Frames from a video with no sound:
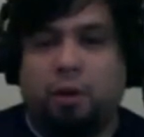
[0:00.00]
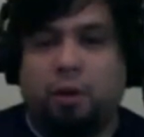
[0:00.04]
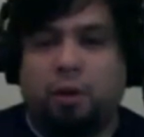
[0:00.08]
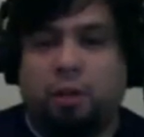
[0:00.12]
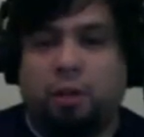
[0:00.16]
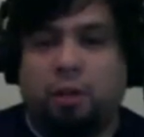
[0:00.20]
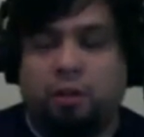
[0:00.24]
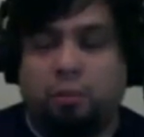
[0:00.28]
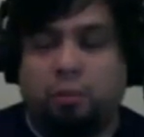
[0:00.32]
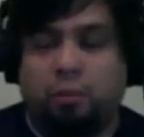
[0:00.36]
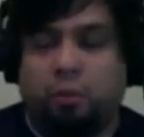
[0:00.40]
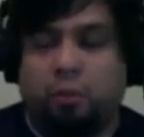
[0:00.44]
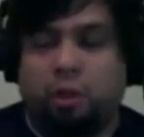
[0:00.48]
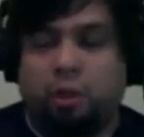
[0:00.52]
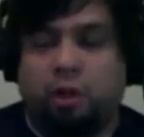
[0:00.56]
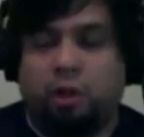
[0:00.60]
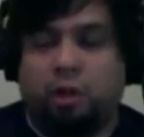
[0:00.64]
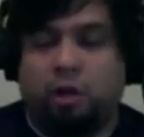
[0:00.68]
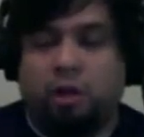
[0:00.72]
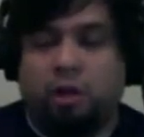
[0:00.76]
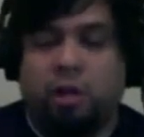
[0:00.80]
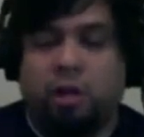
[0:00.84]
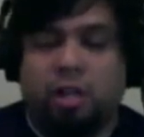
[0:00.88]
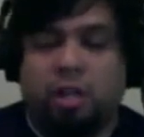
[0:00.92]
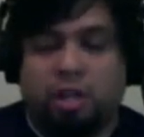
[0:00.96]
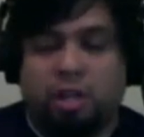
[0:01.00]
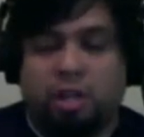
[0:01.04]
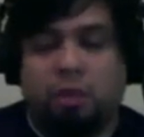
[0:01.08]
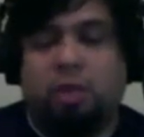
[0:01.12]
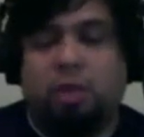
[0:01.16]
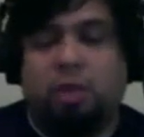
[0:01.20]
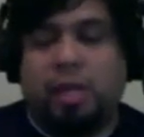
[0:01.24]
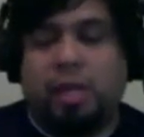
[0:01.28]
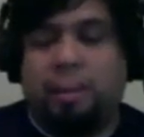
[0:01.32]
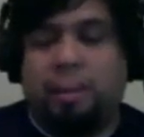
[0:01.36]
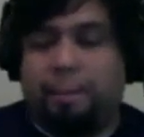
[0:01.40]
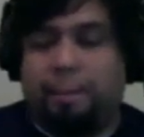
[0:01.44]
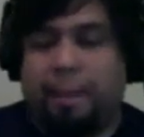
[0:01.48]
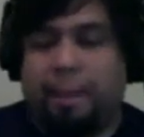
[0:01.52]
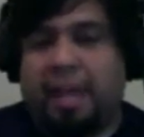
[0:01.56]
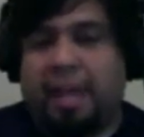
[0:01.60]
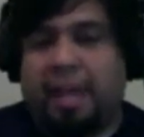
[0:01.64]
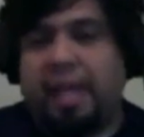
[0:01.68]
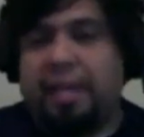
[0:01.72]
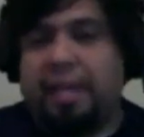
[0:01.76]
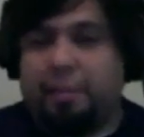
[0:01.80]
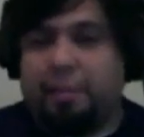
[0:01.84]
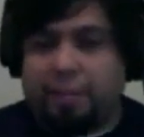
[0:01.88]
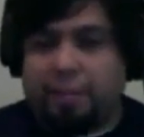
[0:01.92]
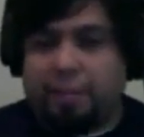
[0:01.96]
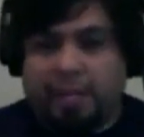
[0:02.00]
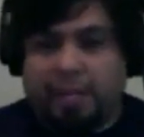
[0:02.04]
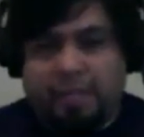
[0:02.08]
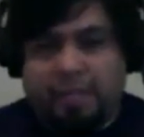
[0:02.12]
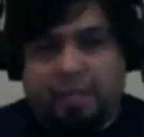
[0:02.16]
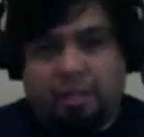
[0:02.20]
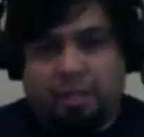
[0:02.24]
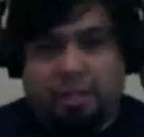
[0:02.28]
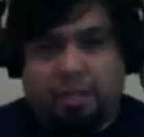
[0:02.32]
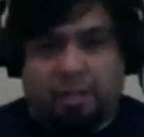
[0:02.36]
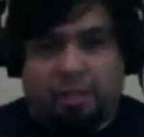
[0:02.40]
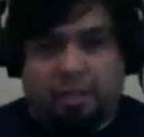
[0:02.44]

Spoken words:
you get paid by the